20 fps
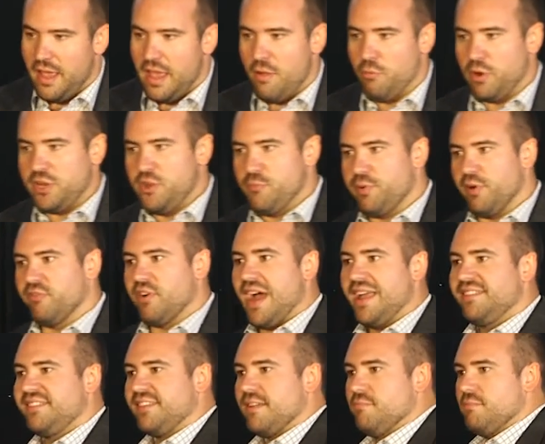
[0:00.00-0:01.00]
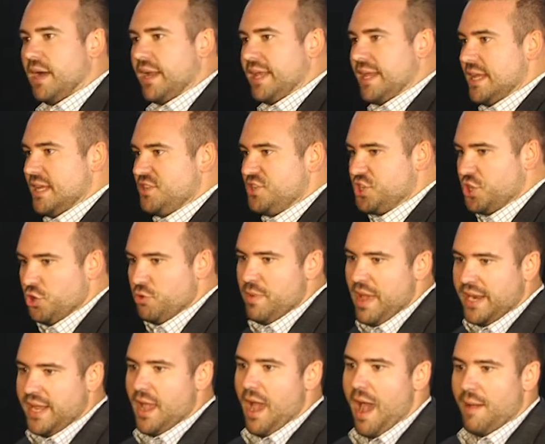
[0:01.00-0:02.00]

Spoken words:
When you provide somebody too many